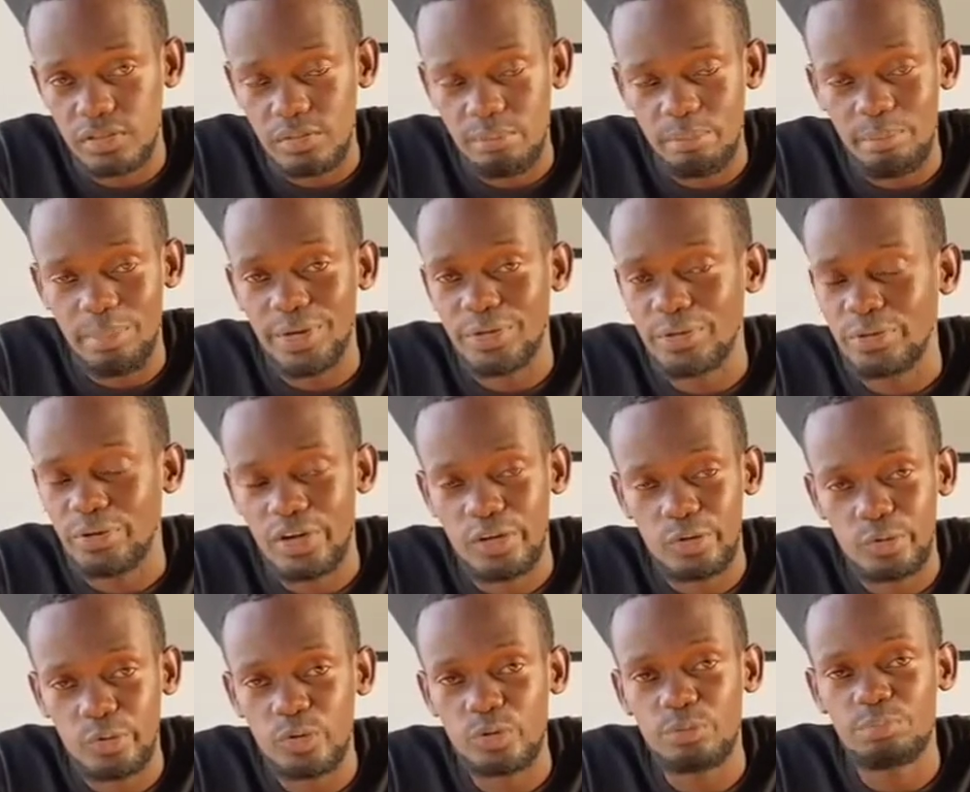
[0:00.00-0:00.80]
but you
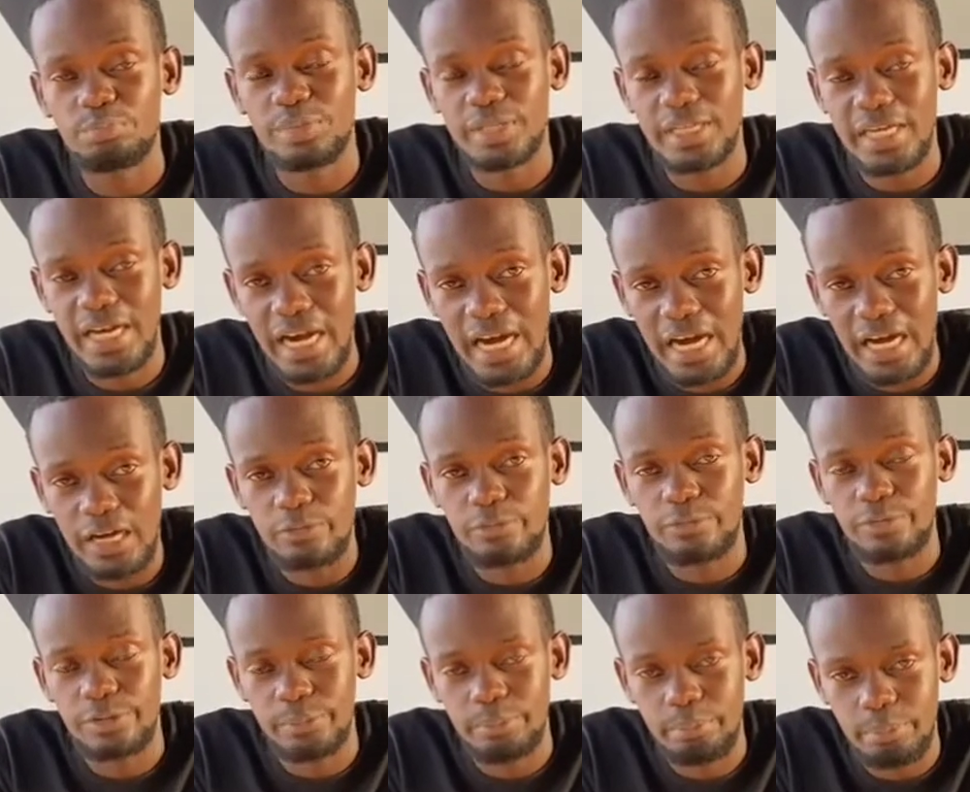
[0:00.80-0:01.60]
cannot be
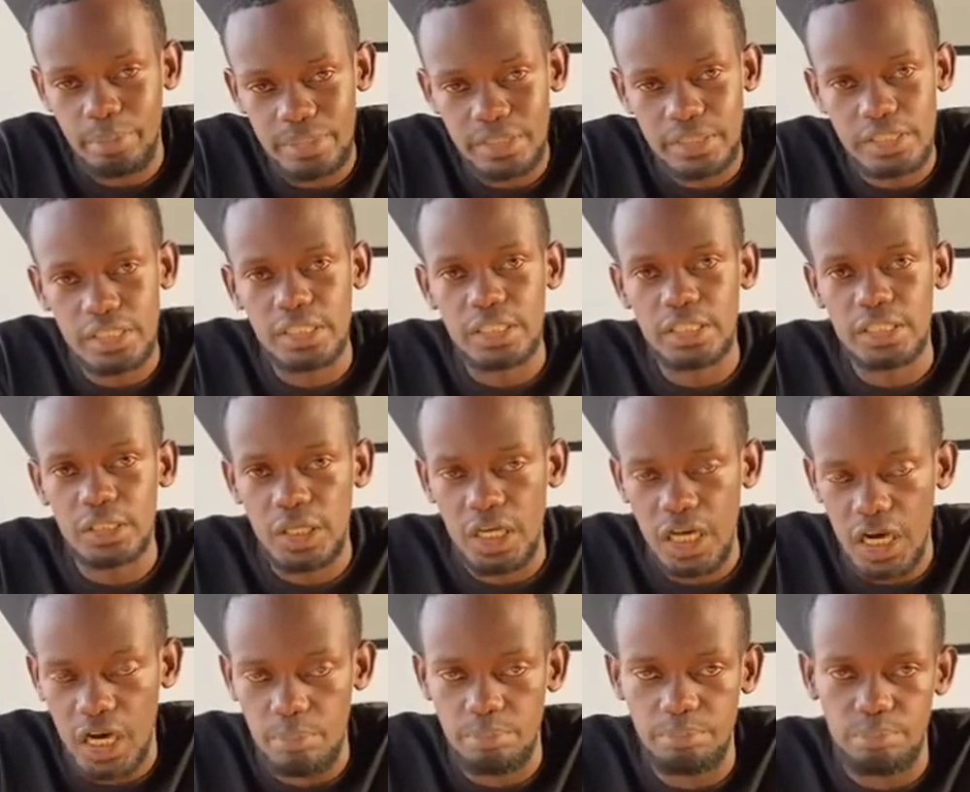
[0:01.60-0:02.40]

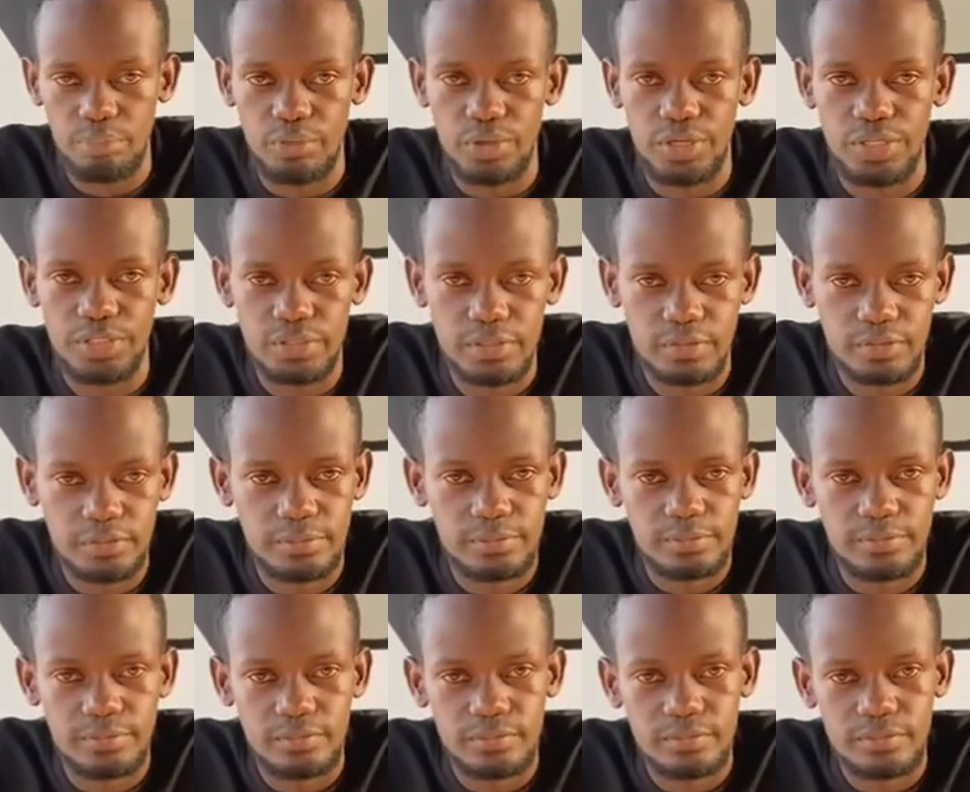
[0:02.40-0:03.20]
100%
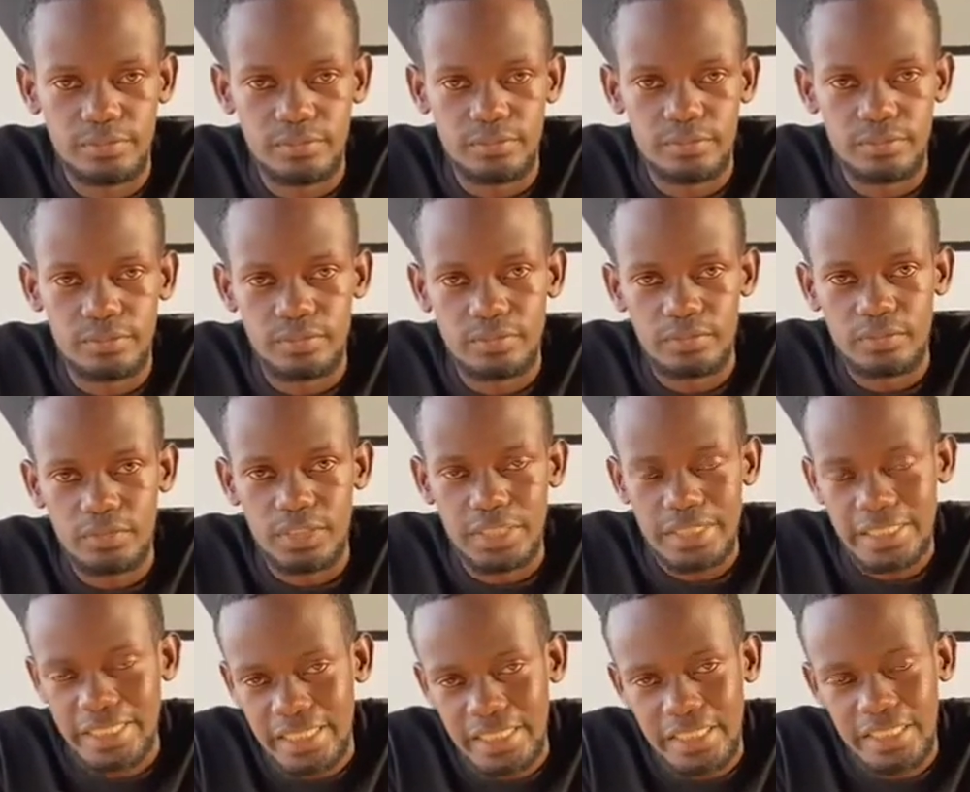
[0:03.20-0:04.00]

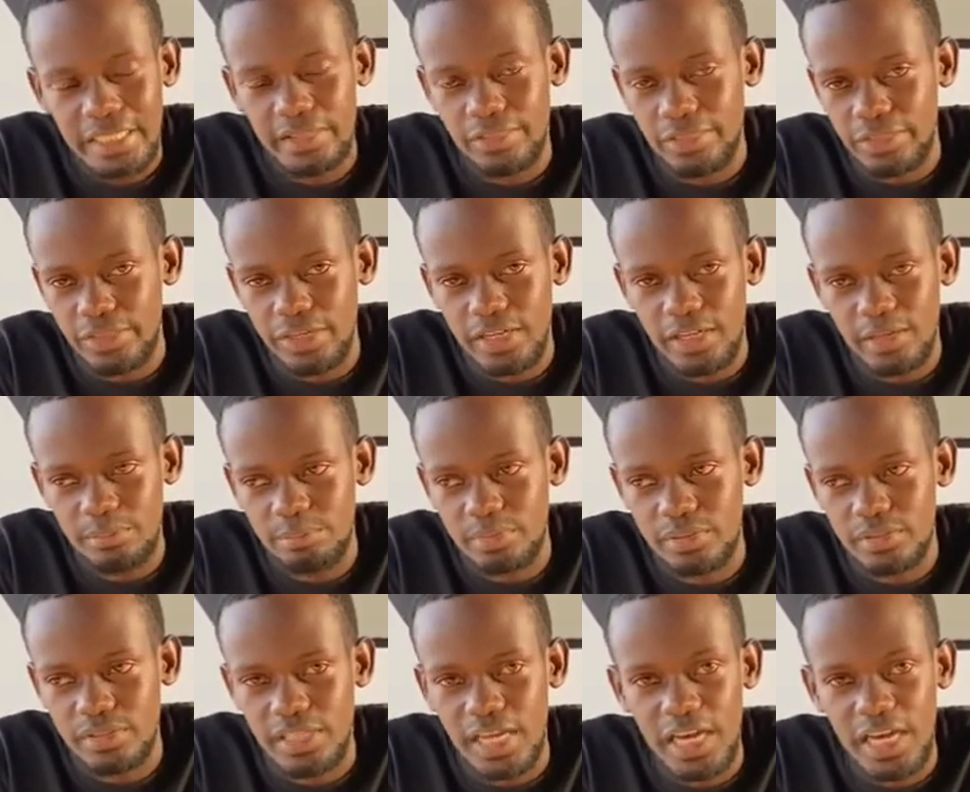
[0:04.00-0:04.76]
upright. Get a therapist.